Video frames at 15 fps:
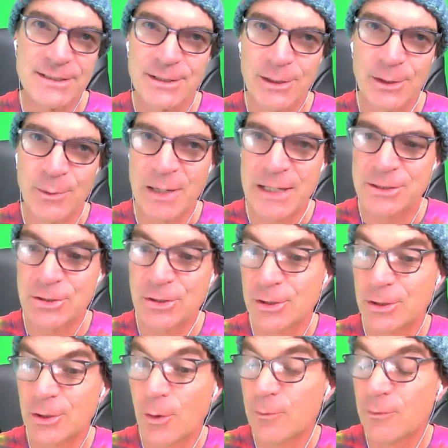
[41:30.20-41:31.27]
best you
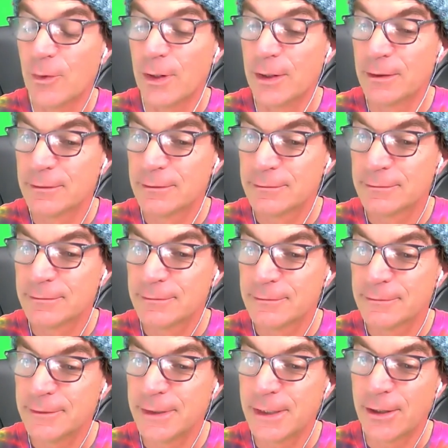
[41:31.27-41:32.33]
could hope for,
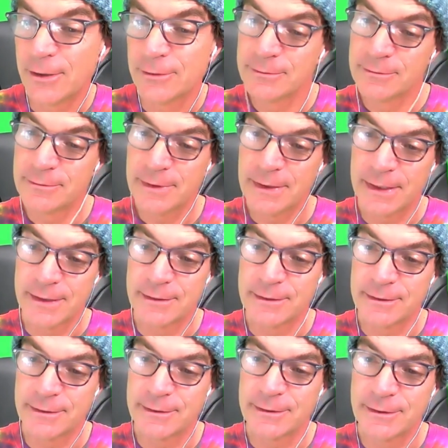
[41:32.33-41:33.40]
and
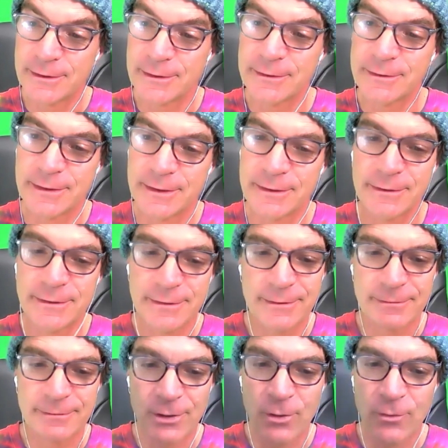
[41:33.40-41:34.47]

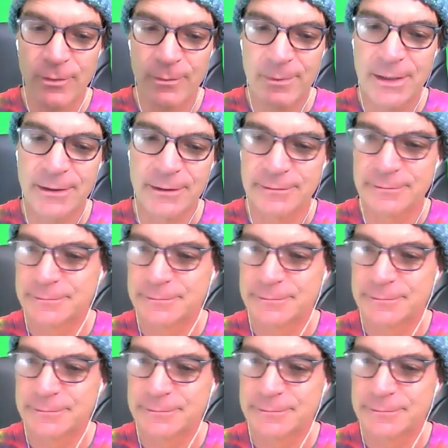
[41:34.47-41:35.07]
go from there.